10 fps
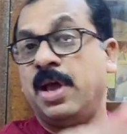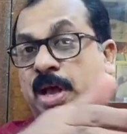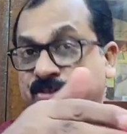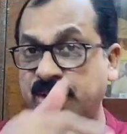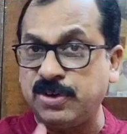
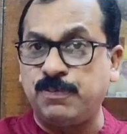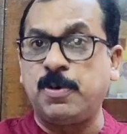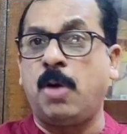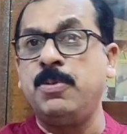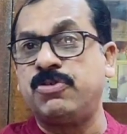A set of
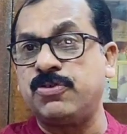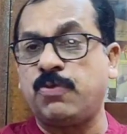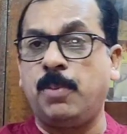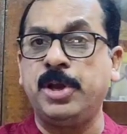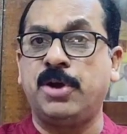promises
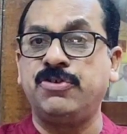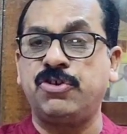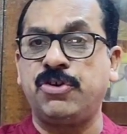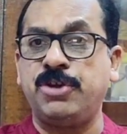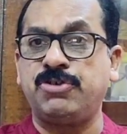forming
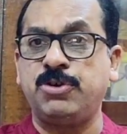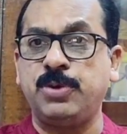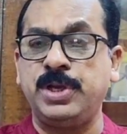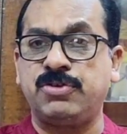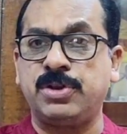consideration
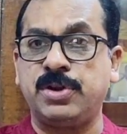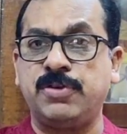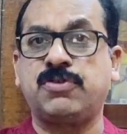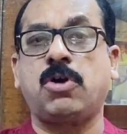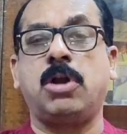to each other
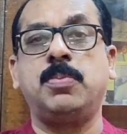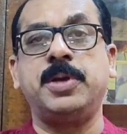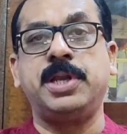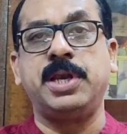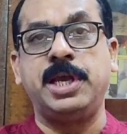is called
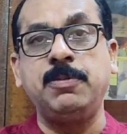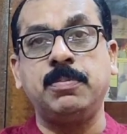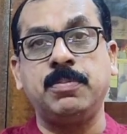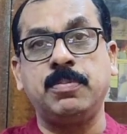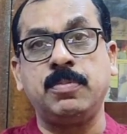by the name
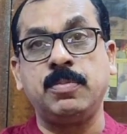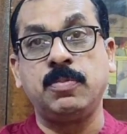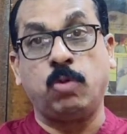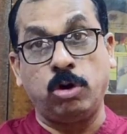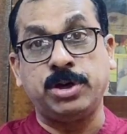
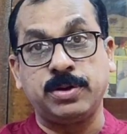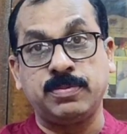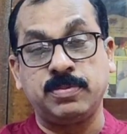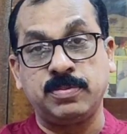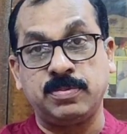what?
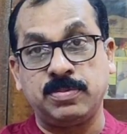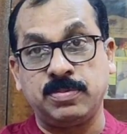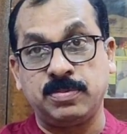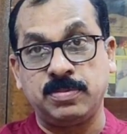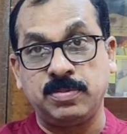
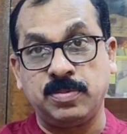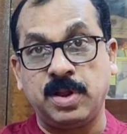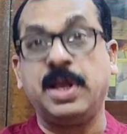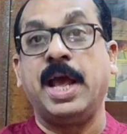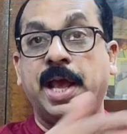
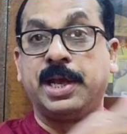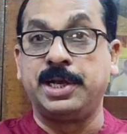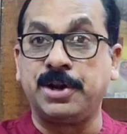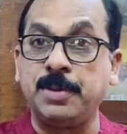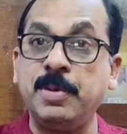
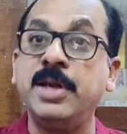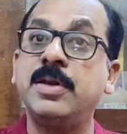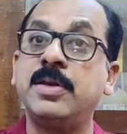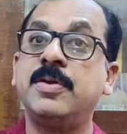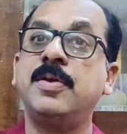
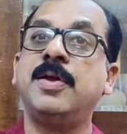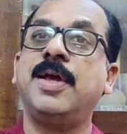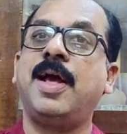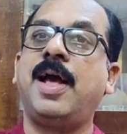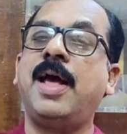Agreement.
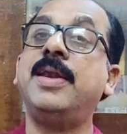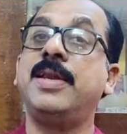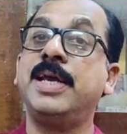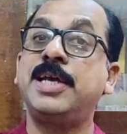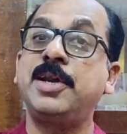And
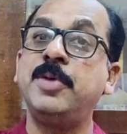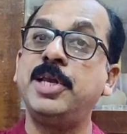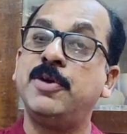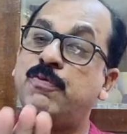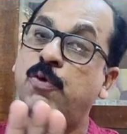an
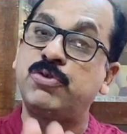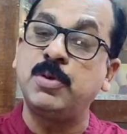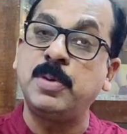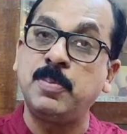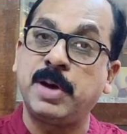agreement
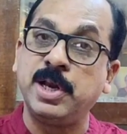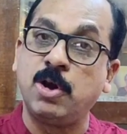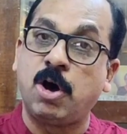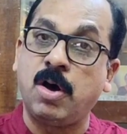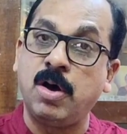enforceable by
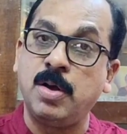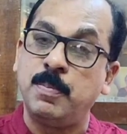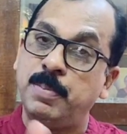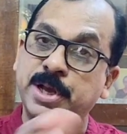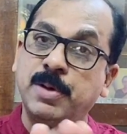law
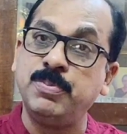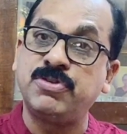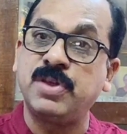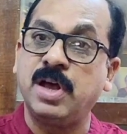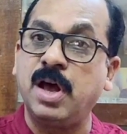
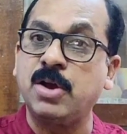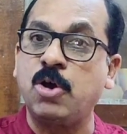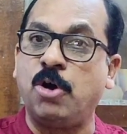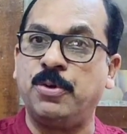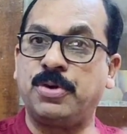becomes a
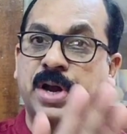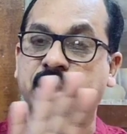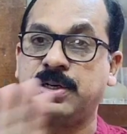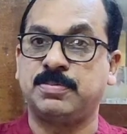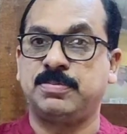
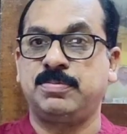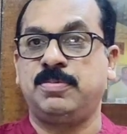contract.